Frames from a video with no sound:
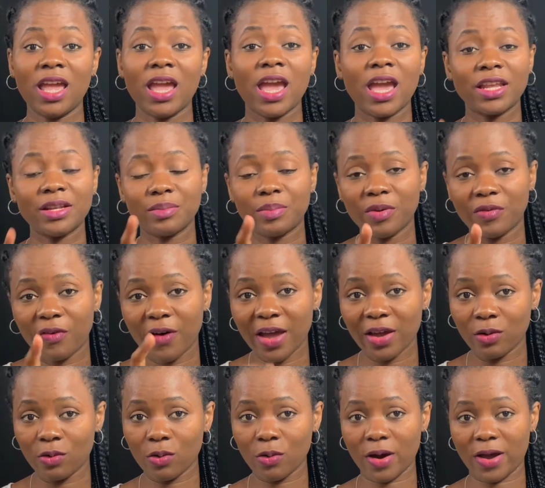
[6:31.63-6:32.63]
And before I
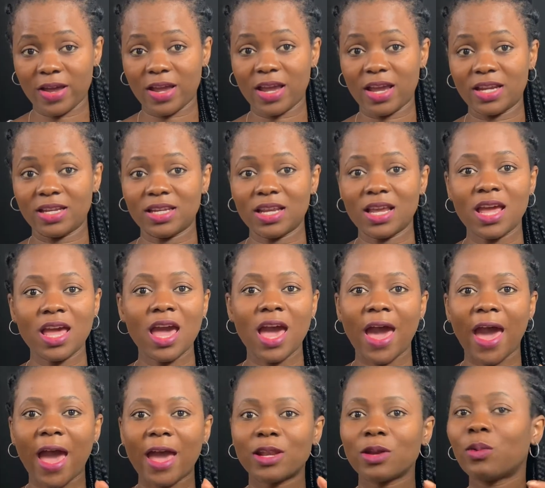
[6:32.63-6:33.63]
go ahead,
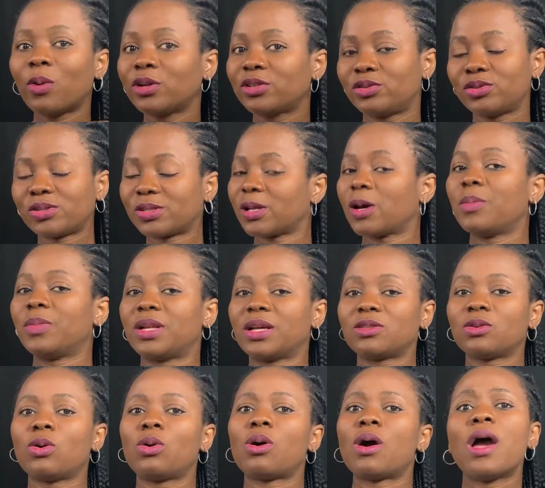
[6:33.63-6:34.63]
I don't want you to tell me that,
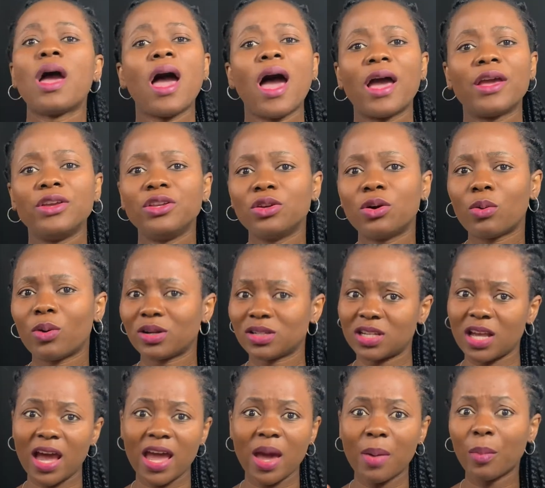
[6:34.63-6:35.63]
oh, you know what,
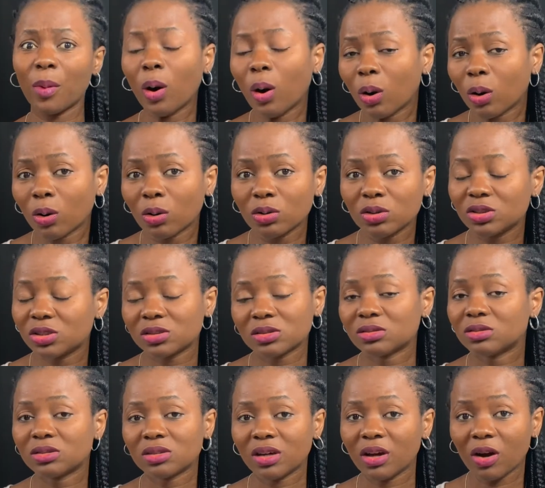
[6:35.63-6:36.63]
I am old,
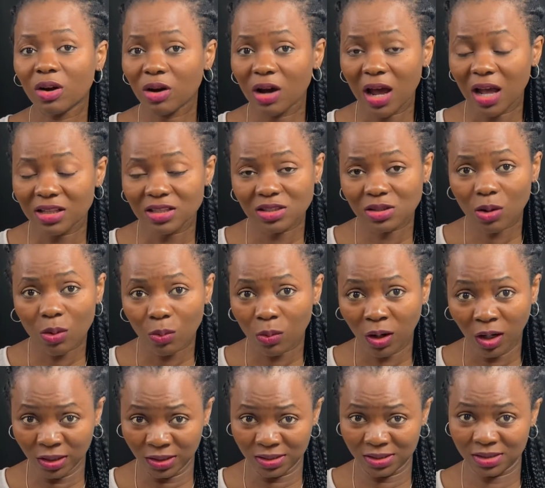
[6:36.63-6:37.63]
and so
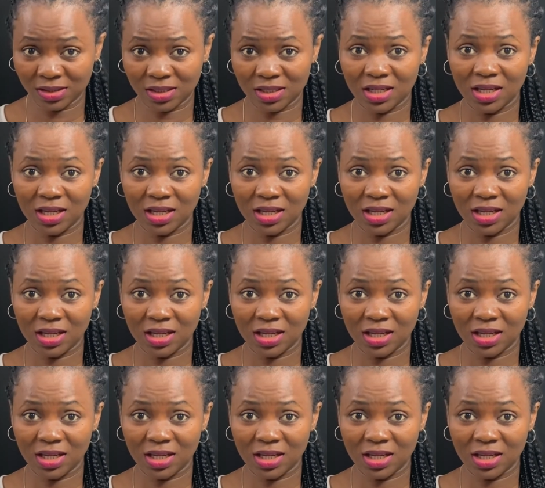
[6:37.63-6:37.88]
what?